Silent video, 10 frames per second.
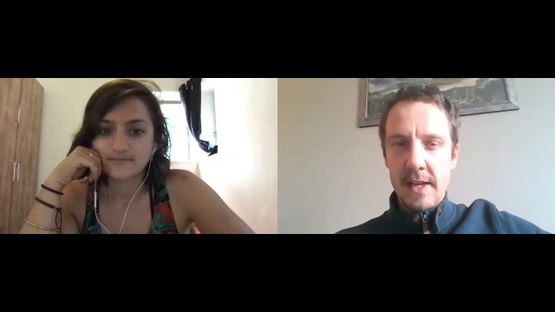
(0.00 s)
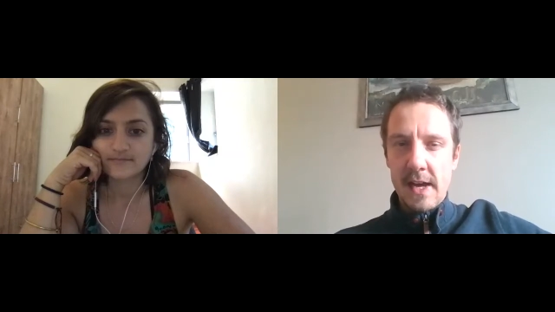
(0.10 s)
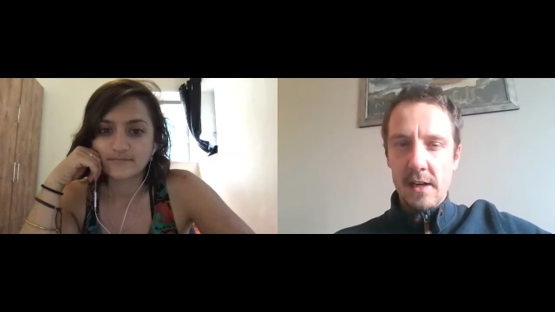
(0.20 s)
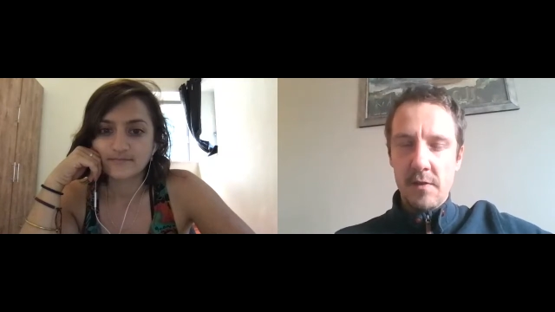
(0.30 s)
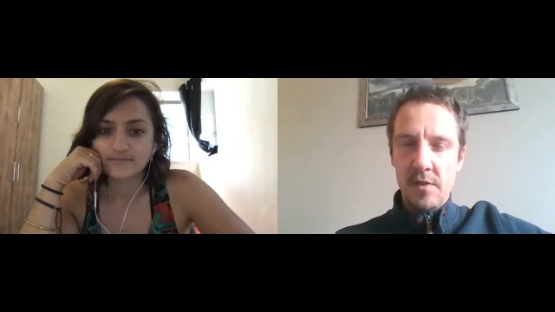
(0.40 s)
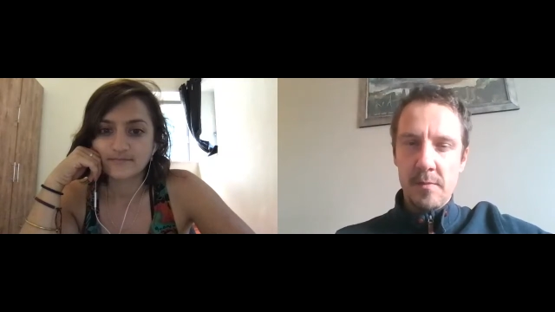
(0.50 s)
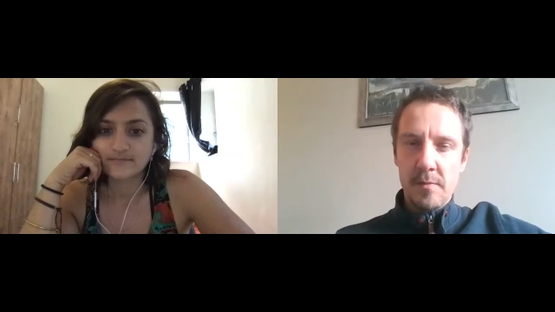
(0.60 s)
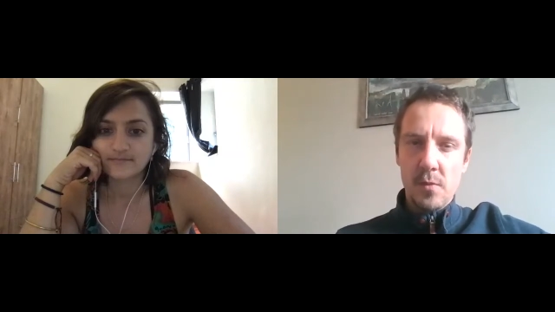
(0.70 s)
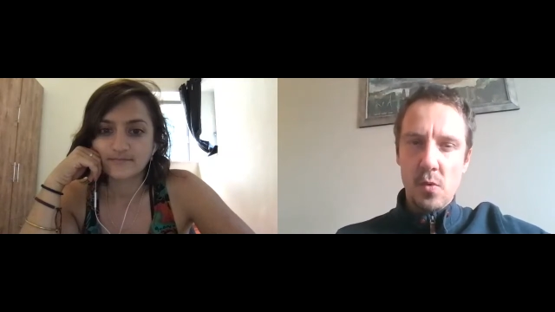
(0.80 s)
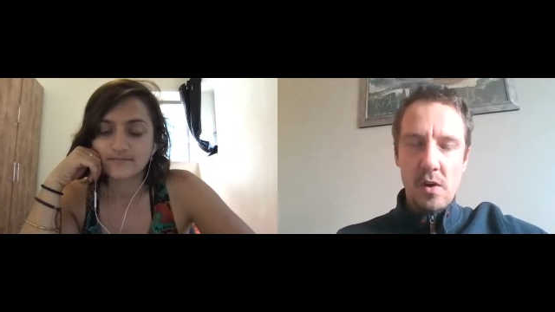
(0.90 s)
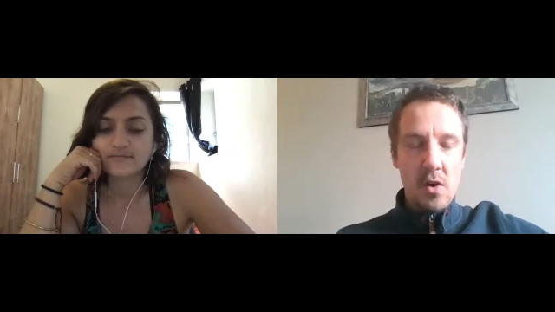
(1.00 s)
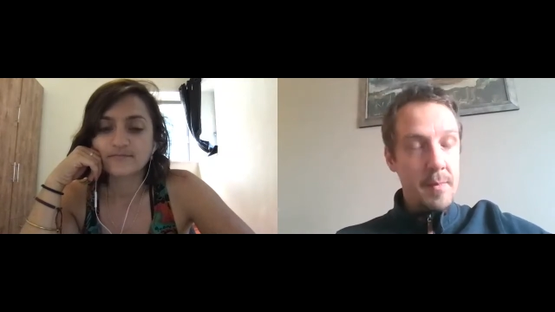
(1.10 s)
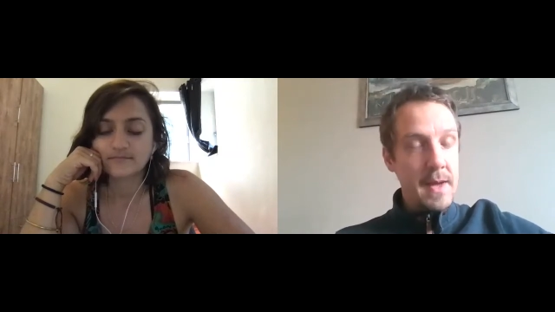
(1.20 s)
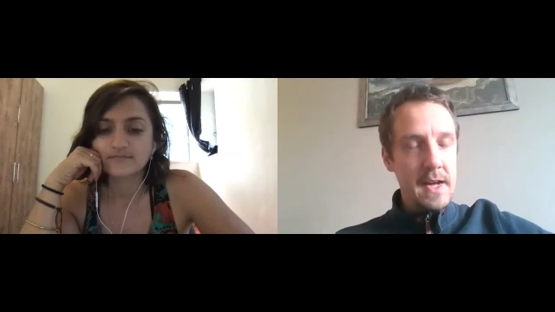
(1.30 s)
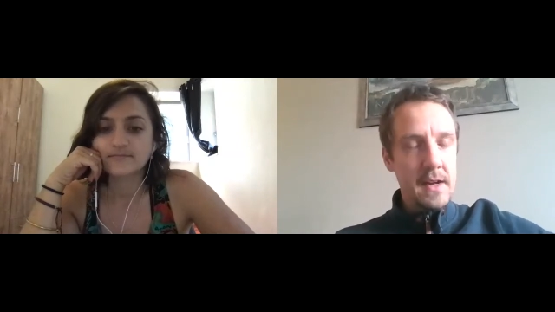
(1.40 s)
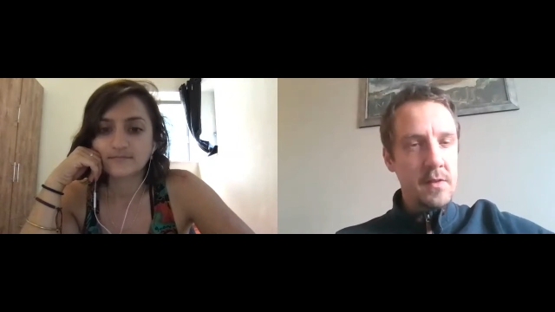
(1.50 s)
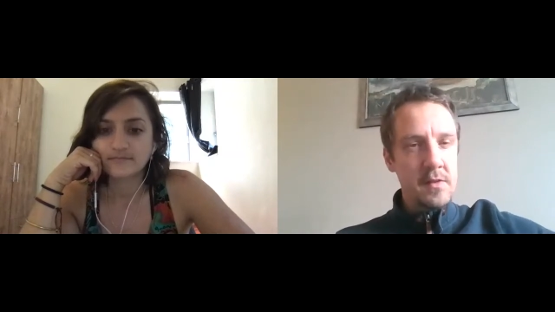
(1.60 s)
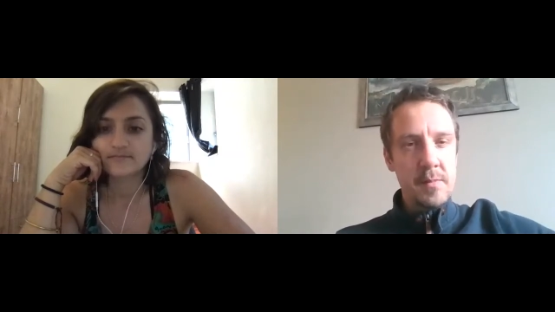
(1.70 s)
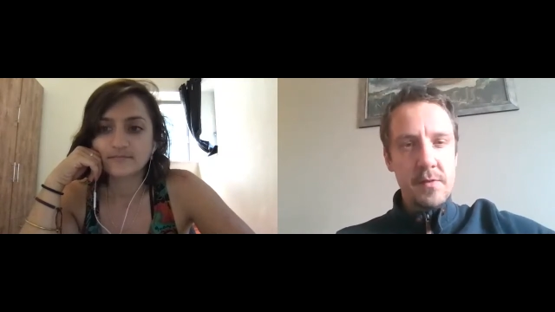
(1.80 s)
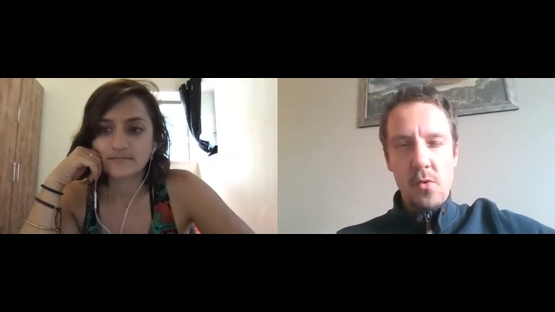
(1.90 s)
Speaker 1: activism or climate activism
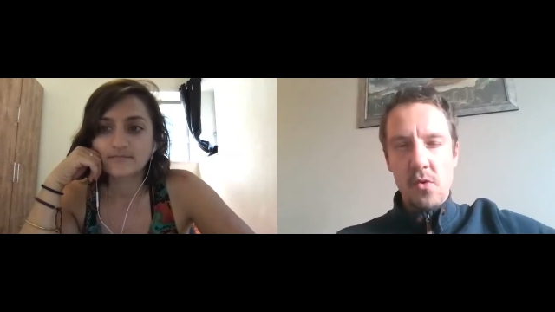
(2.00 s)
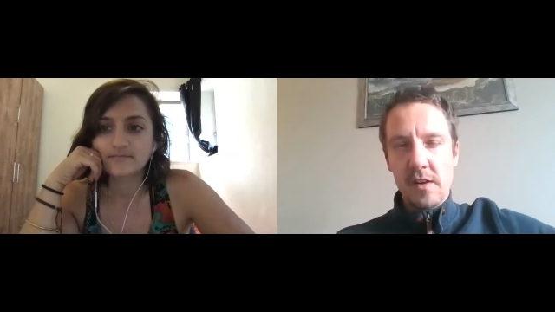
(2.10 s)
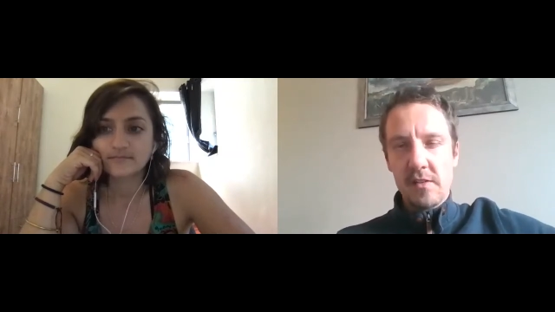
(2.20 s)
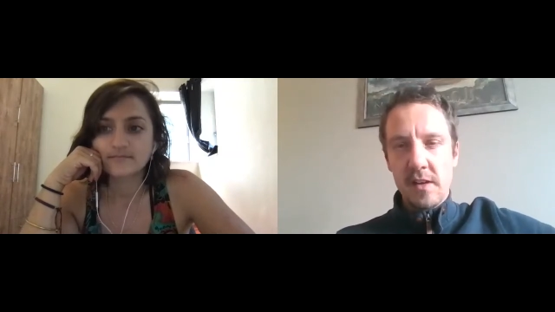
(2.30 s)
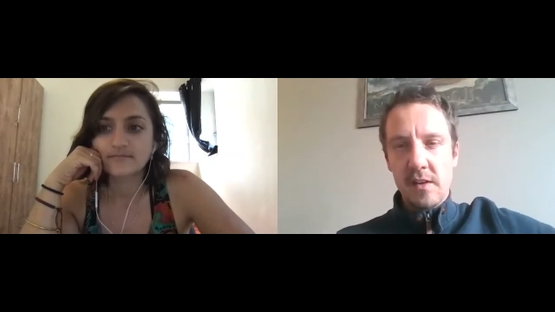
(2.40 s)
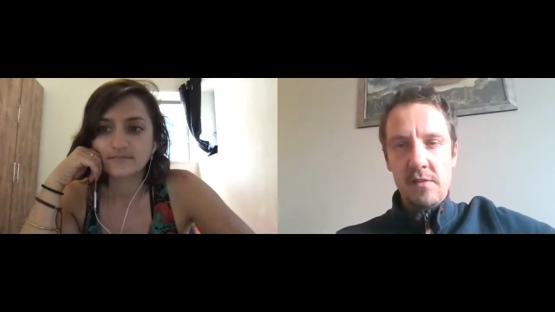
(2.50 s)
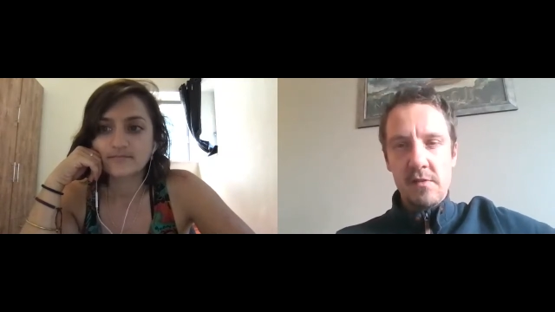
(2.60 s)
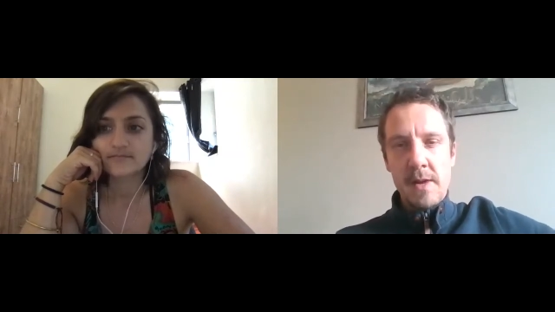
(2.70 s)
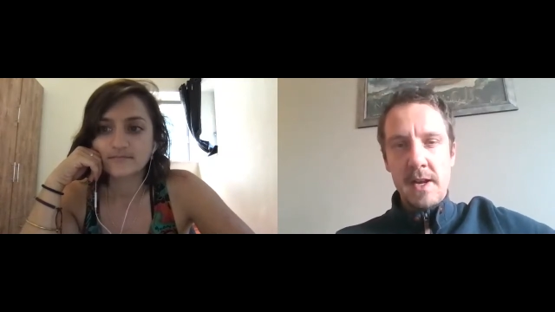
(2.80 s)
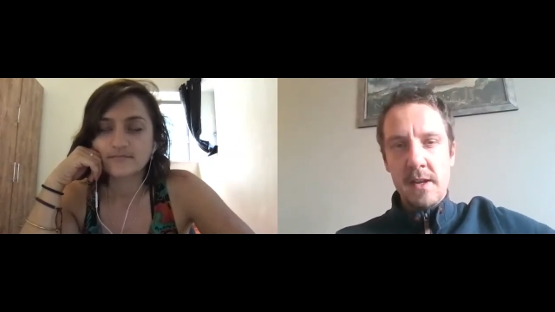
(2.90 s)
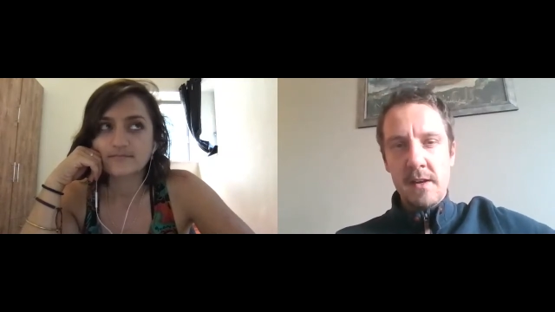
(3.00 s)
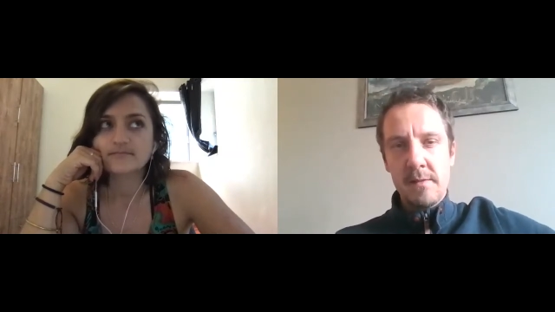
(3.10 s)
before Extinction Rebellion?